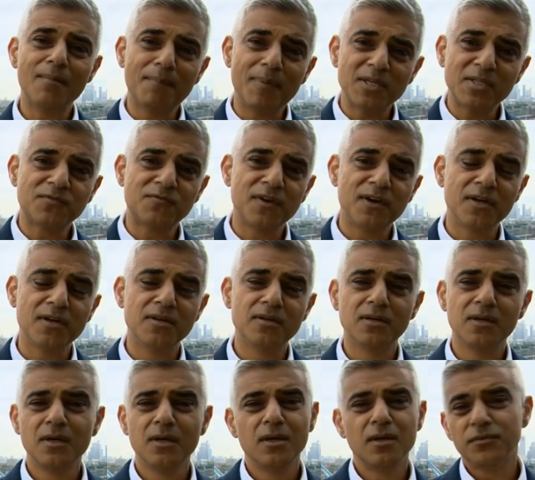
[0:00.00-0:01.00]
our best
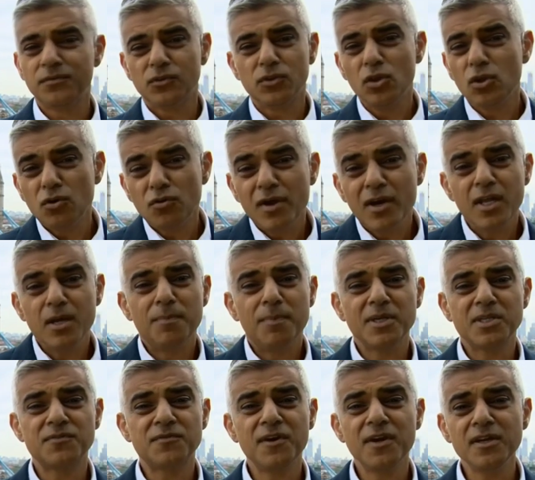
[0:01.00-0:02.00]
friend, they're not really a
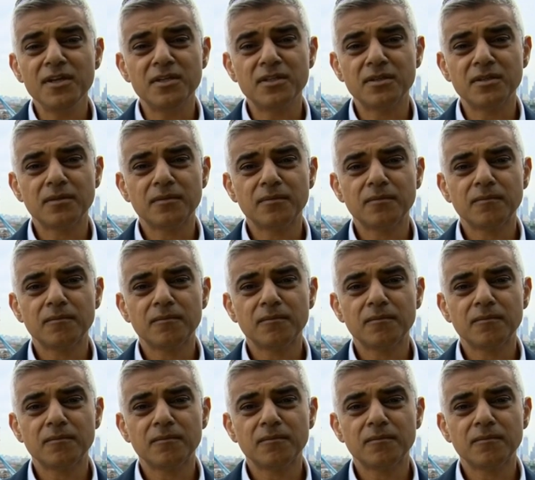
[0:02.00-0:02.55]
best friend.